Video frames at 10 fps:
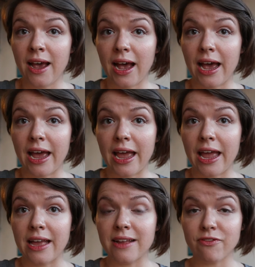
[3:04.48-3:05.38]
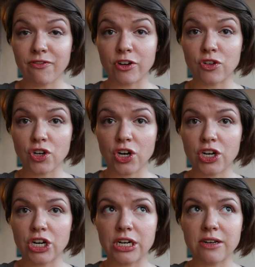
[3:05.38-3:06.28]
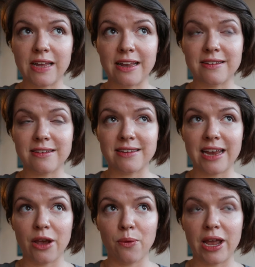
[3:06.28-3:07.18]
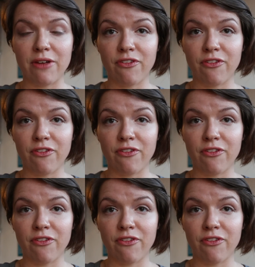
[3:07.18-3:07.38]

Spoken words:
I for sure tend to stay away